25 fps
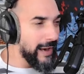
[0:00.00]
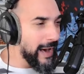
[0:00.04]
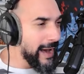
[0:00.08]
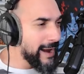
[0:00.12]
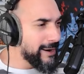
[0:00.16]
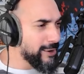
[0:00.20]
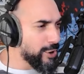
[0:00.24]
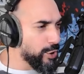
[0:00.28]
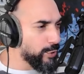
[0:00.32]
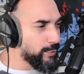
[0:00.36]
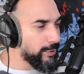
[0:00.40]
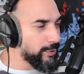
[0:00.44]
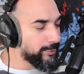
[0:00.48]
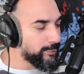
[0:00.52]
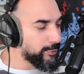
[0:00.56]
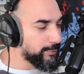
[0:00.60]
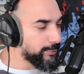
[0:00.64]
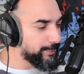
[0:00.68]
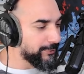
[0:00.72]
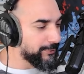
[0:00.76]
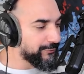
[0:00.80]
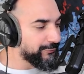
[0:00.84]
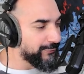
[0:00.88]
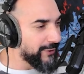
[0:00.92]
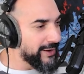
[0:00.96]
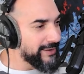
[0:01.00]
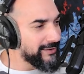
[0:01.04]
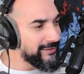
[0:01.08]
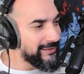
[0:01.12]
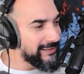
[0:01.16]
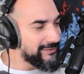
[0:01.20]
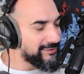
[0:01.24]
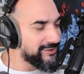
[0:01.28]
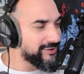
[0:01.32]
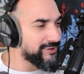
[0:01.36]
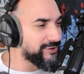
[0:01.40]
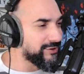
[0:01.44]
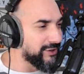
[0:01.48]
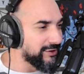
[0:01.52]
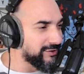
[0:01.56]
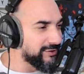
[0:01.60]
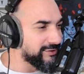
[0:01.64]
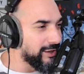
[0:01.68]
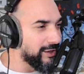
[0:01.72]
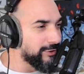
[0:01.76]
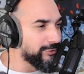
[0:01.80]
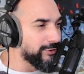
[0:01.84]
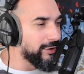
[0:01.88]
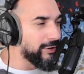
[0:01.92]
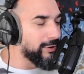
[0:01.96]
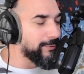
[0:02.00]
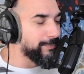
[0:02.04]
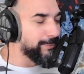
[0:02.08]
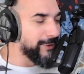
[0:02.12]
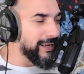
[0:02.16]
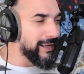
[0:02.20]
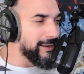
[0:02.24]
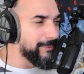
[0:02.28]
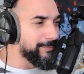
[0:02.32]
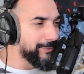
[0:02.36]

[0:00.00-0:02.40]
I know what would be fun. Let's stress out our player